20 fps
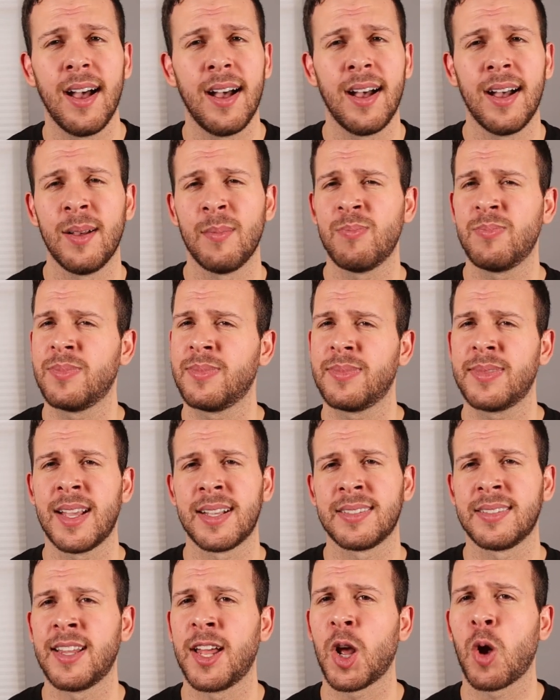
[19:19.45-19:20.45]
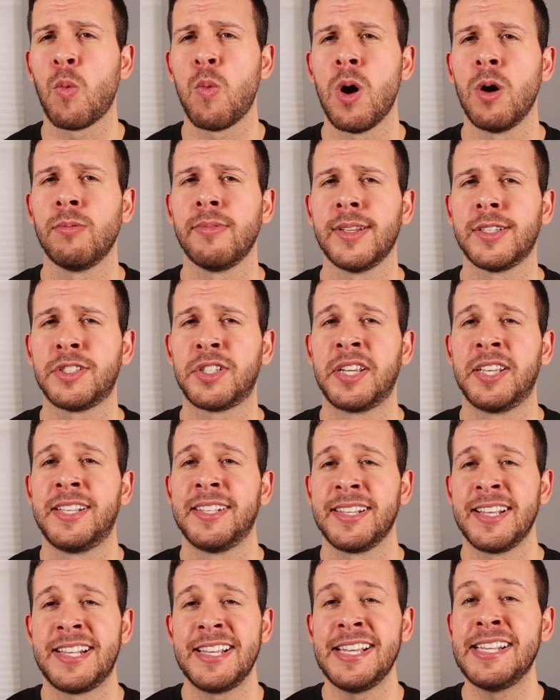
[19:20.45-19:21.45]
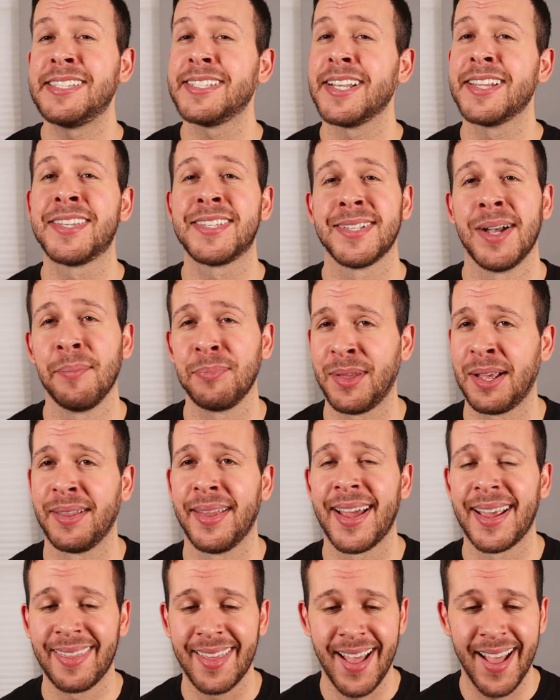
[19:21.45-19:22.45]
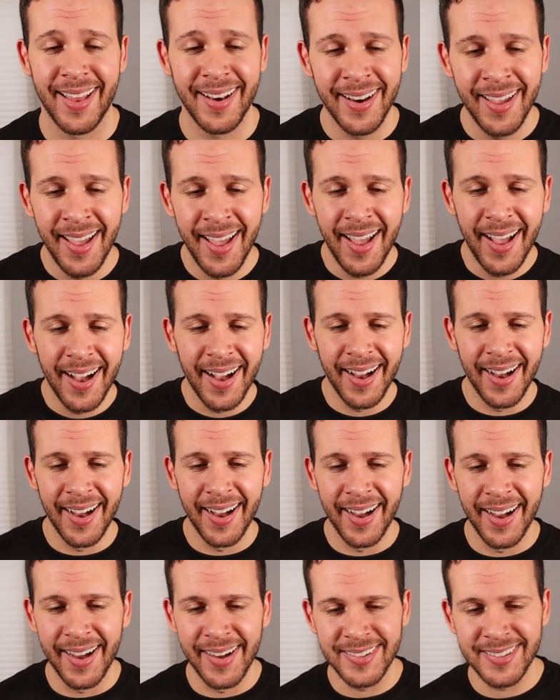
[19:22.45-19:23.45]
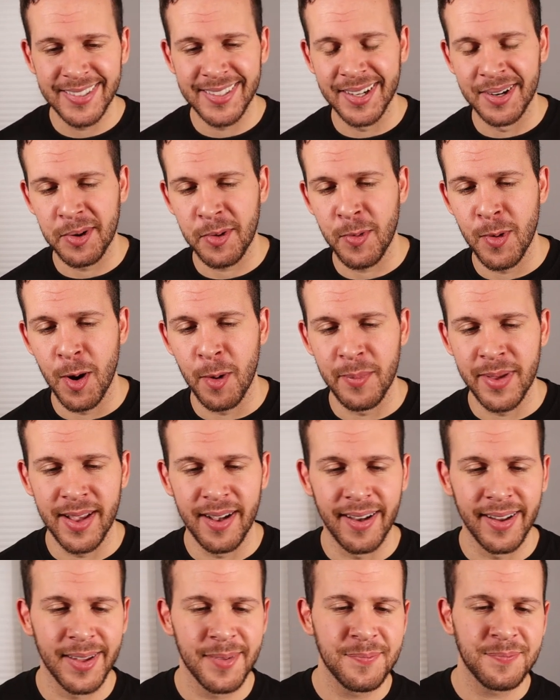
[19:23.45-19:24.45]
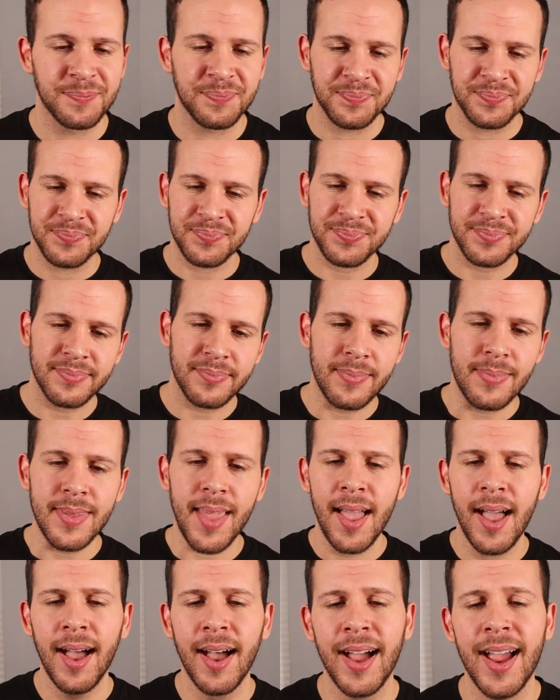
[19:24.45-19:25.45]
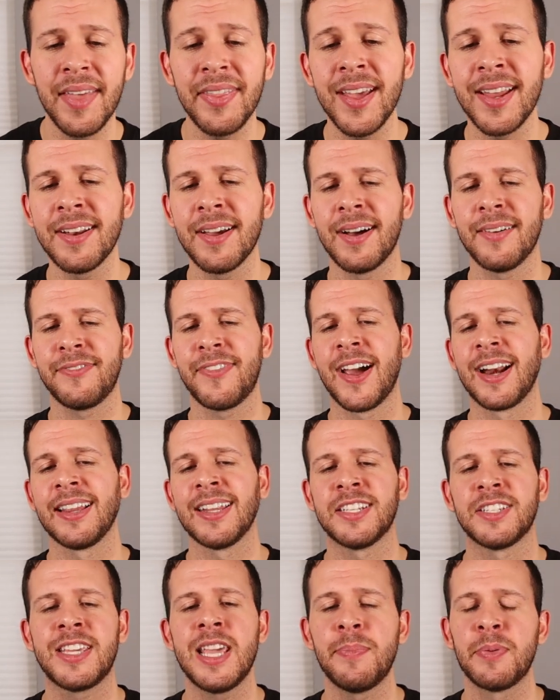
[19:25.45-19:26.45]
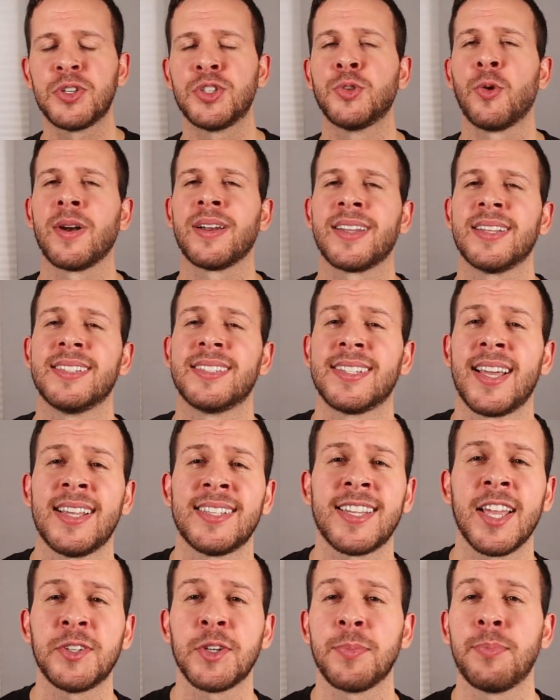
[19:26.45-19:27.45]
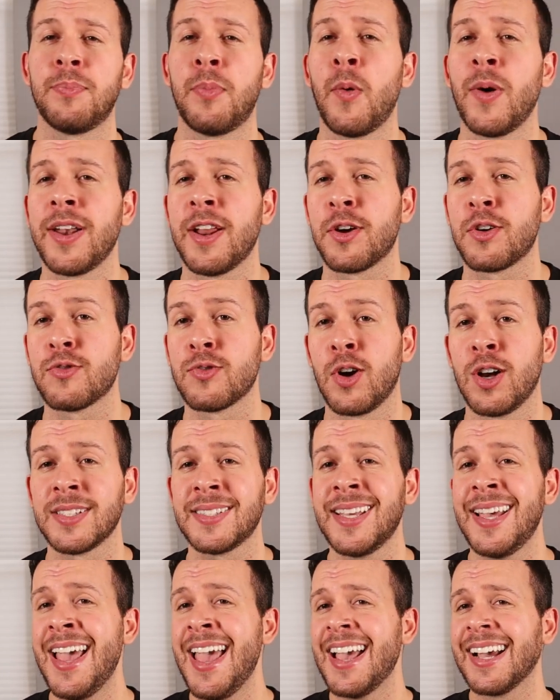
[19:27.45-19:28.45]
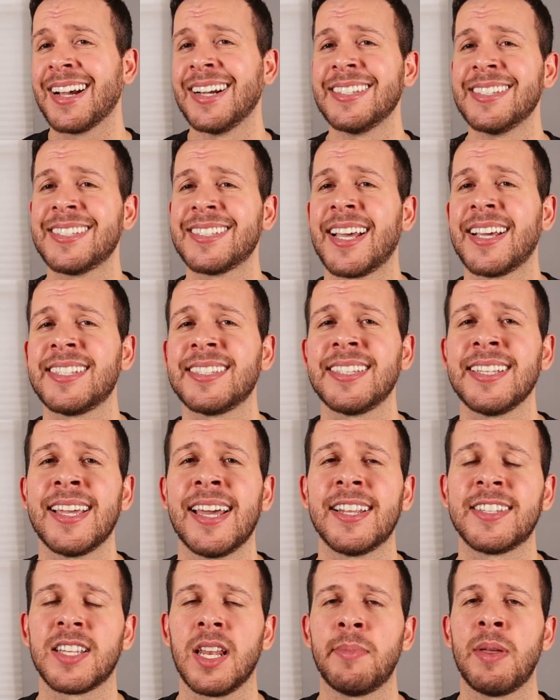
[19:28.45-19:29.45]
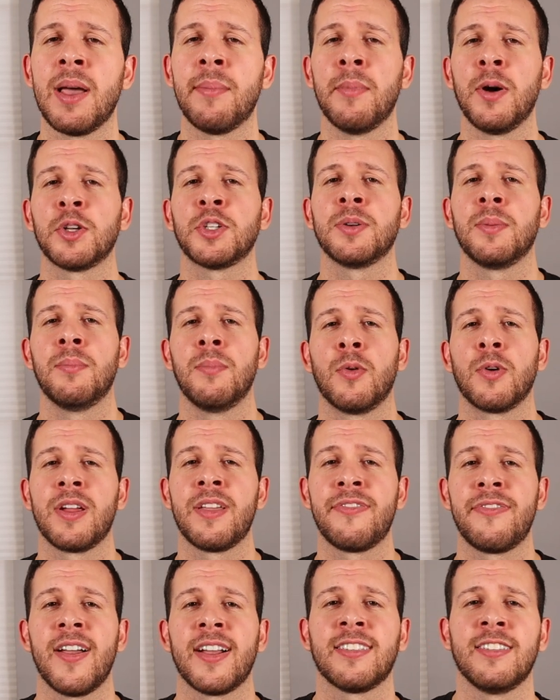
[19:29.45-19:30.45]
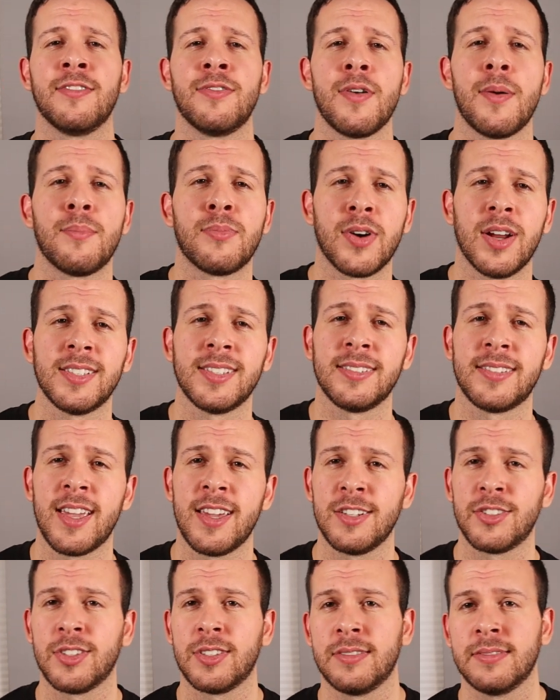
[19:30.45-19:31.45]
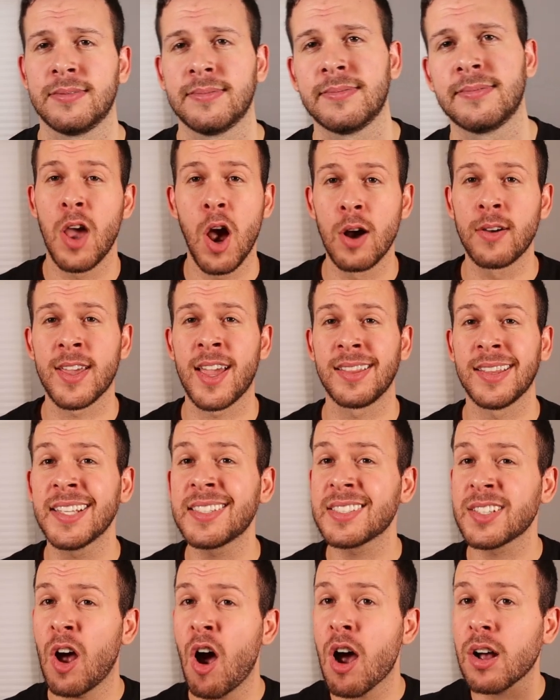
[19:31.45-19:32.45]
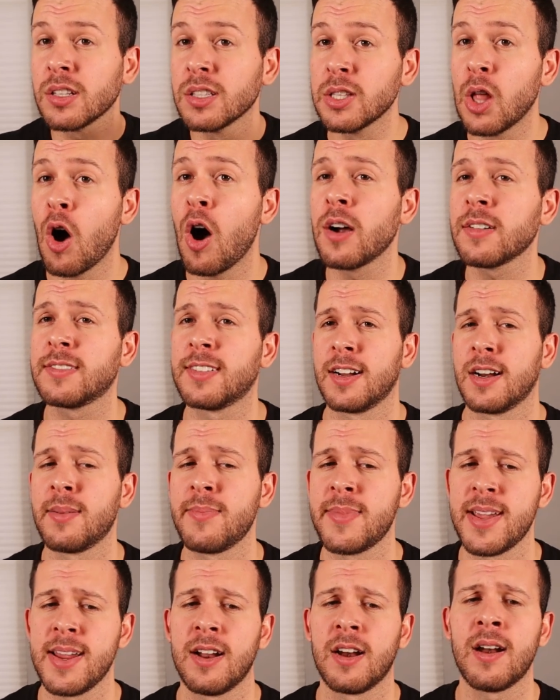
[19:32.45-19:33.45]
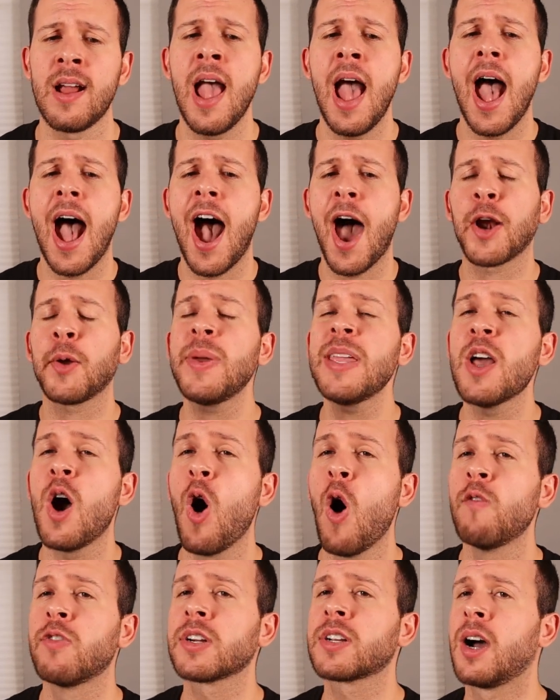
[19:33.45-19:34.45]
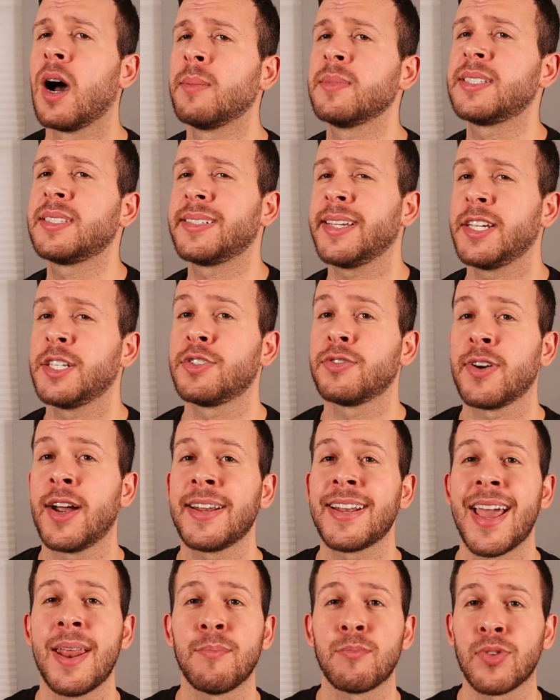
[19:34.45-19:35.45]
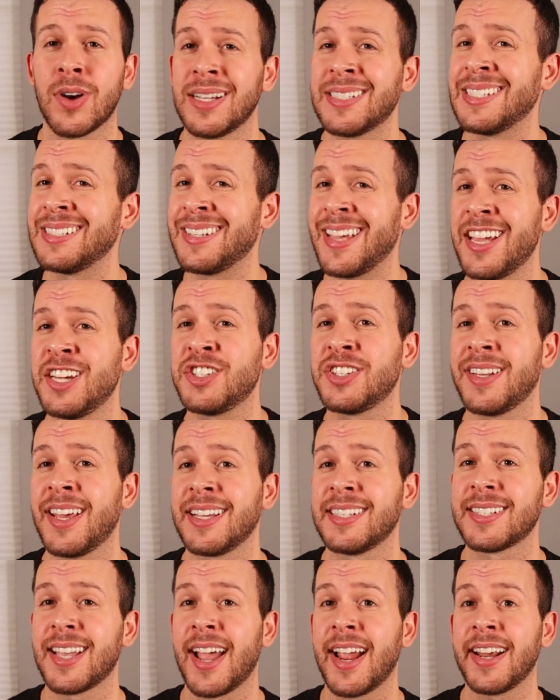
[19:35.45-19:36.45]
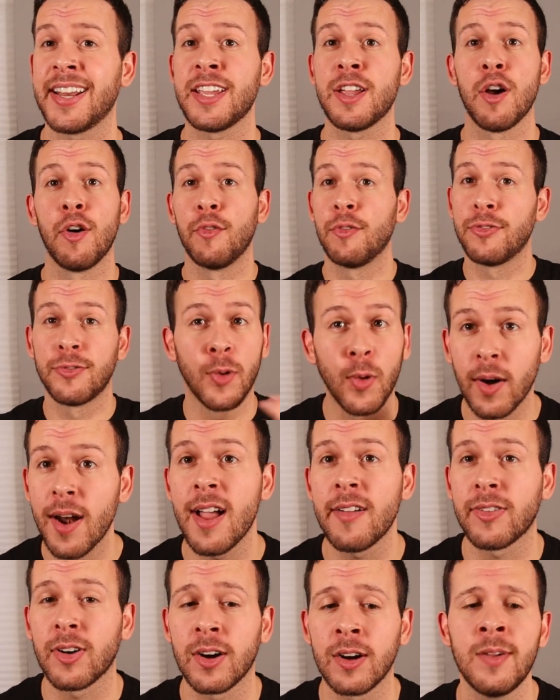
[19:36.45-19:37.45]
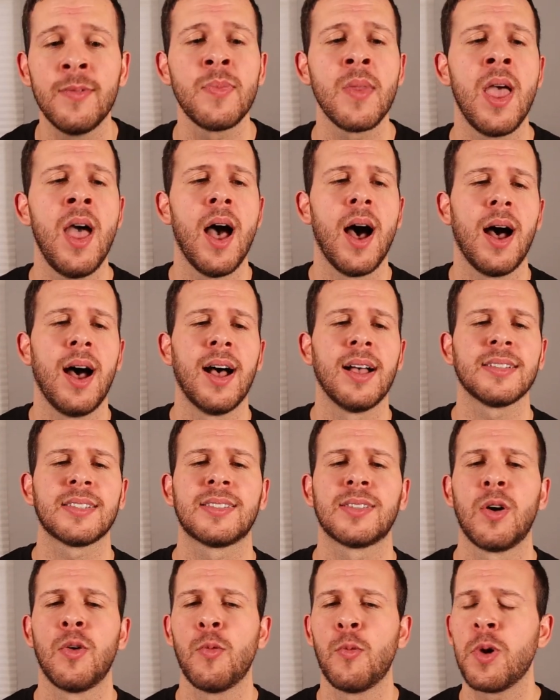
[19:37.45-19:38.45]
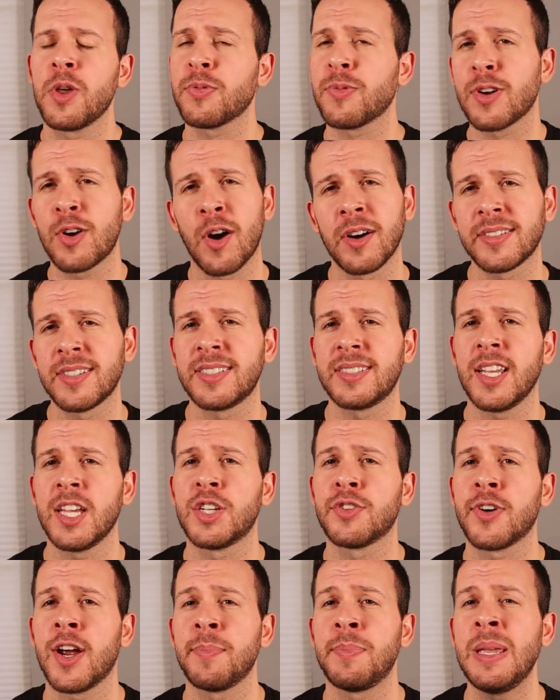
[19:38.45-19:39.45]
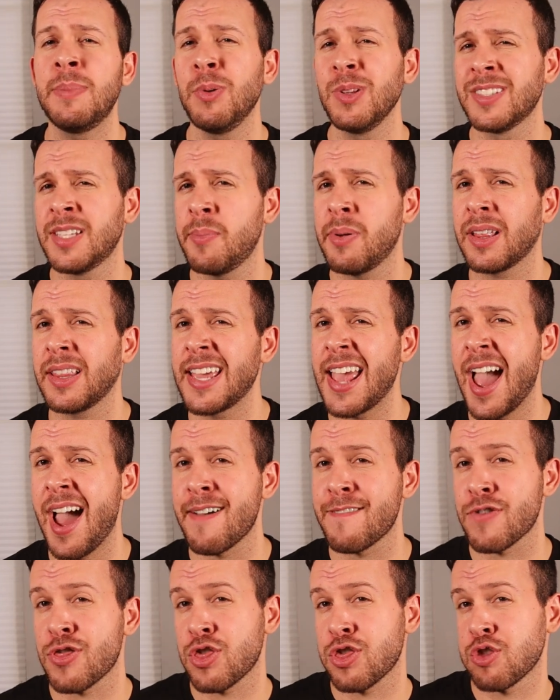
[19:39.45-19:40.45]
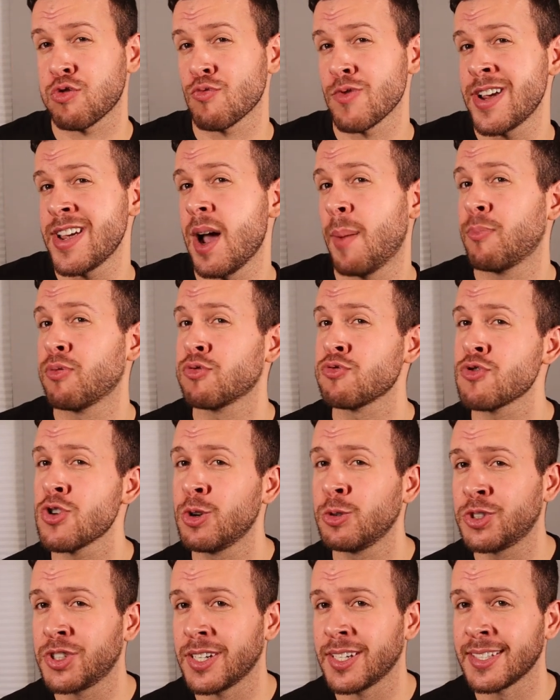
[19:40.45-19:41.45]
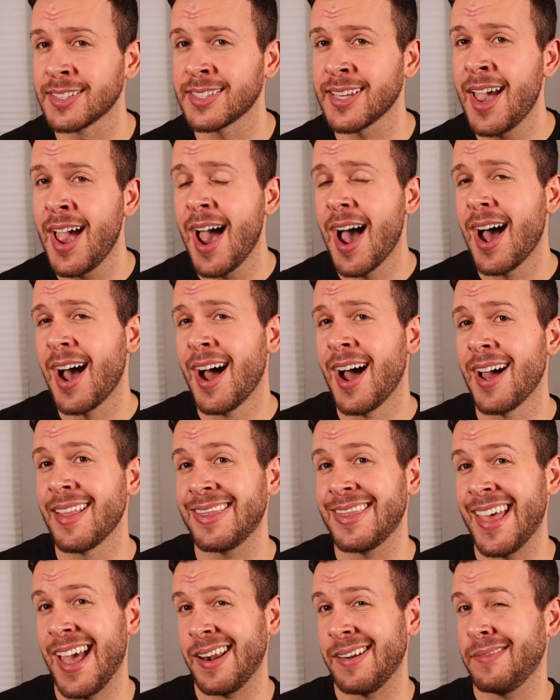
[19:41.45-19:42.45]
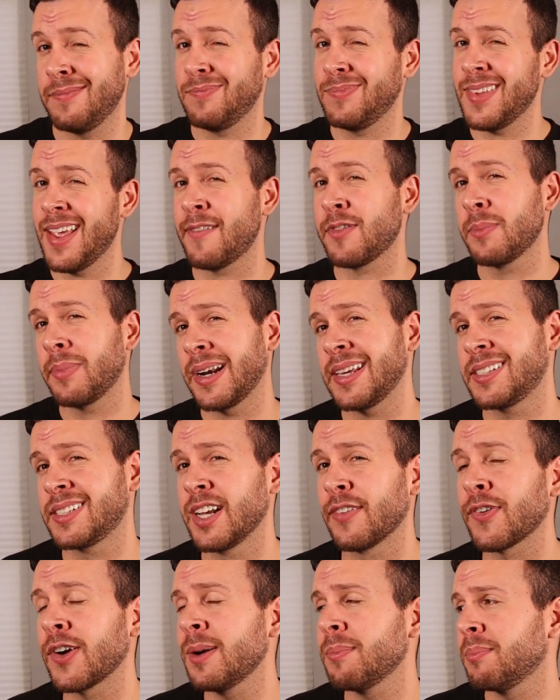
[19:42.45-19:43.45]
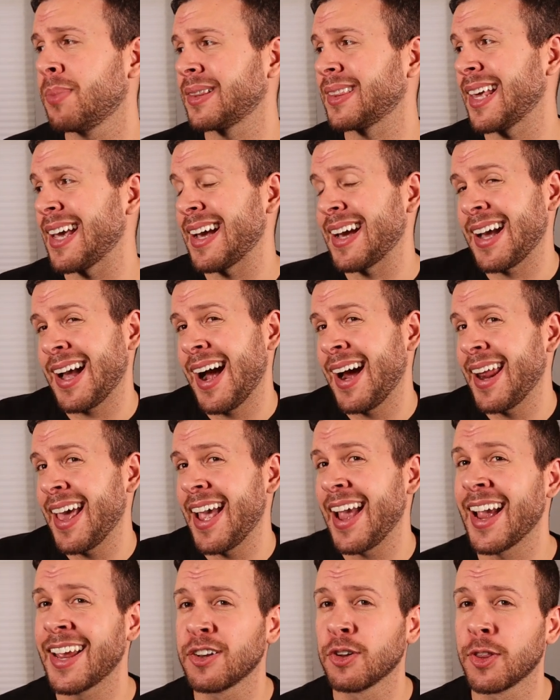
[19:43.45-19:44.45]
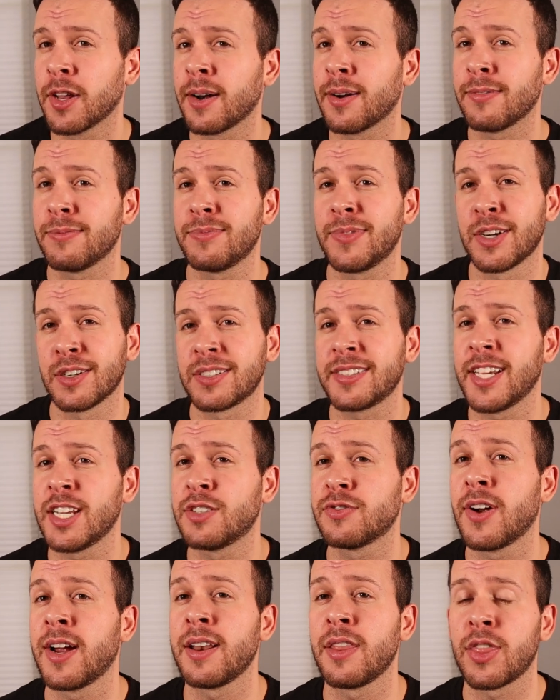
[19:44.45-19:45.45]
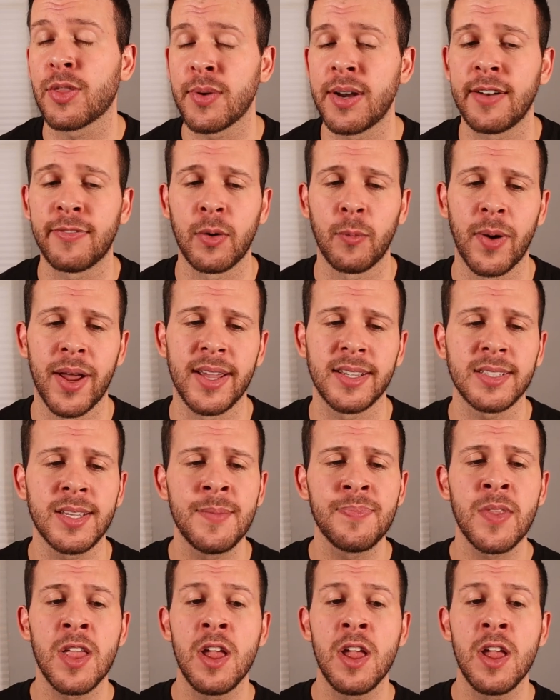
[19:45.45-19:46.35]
Uh, that's not a quote. It's just, he said something like that. Uh, don't quote me on it. Uh, and then finally, keep it short and concise. Get your point across concisely, and it's going to be a much more effective presentation. Okay, let's talk long term here. How do we overcome stage fright and presentation anxiety forever? Uh, so, with regard to stage fright, people typically have three approaches uh, that everybody's different, but they kind of handle their, their stage fright in three different ways.